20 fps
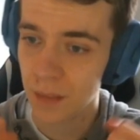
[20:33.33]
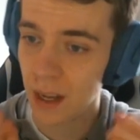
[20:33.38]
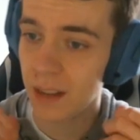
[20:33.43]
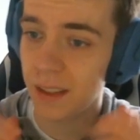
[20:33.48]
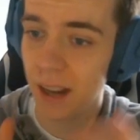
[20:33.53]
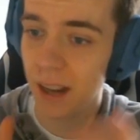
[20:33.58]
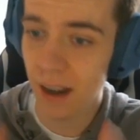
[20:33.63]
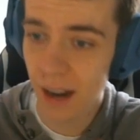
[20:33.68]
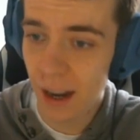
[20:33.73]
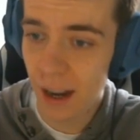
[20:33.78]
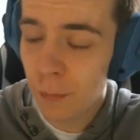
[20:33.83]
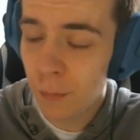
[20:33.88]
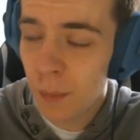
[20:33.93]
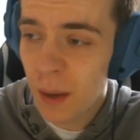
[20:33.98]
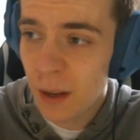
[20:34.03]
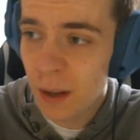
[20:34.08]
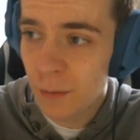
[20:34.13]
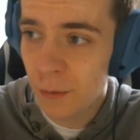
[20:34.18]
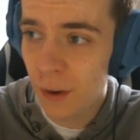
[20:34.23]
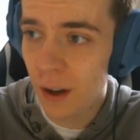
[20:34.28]
There have
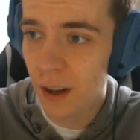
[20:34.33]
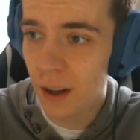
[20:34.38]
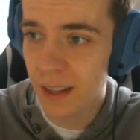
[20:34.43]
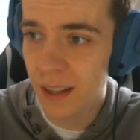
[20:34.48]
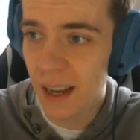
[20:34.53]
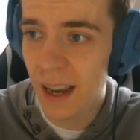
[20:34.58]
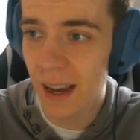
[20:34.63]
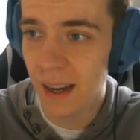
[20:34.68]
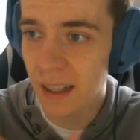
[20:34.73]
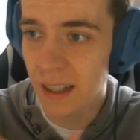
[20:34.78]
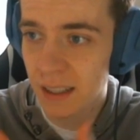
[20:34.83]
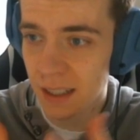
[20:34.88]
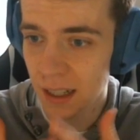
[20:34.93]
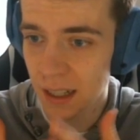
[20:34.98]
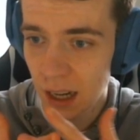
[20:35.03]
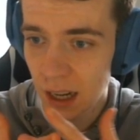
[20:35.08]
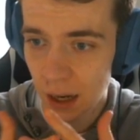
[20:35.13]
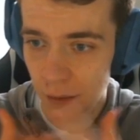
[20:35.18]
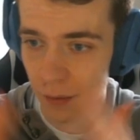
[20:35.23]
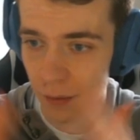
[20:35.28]
been decks
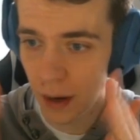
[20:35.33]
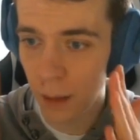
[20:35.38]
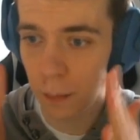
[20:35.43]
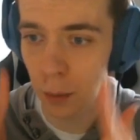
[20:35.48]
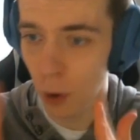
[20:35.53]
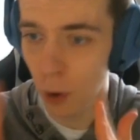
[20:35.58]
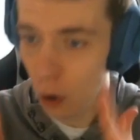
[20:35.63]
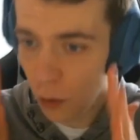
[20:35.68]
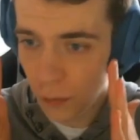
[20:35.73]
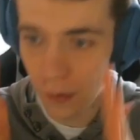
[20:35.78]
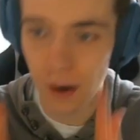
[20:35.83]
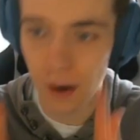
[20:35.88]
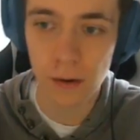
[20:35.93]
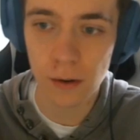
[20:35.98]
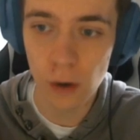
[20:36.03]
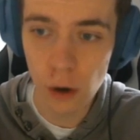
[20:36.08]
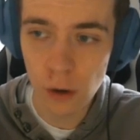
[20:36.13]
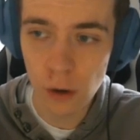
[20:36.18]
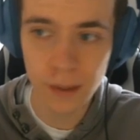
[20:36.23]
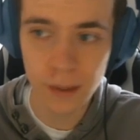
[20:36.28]
where Bolvar
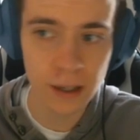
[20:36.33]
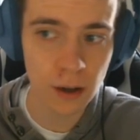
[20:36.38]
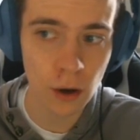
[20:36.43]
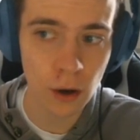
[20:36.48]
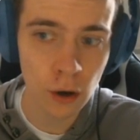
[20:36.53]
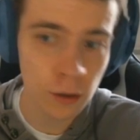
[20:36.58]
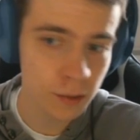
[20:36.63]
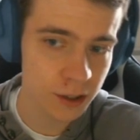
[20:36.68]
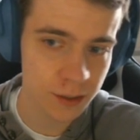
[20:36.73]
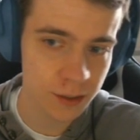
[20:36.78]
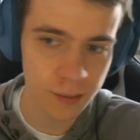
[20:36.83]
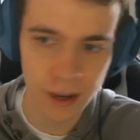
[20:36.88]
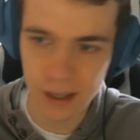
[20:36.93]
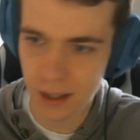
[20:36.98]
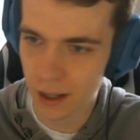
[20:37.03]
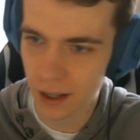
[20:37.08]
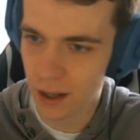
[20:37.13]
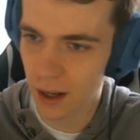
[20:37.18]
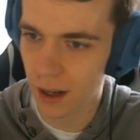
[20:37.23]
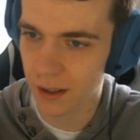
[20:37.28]
almost made
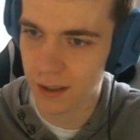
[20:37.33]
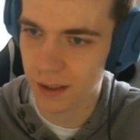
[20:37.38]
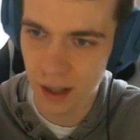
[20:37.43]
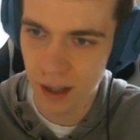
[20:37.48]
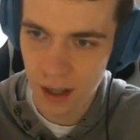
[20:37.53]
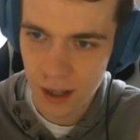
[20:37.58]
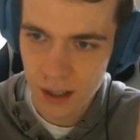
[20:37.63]
the cut.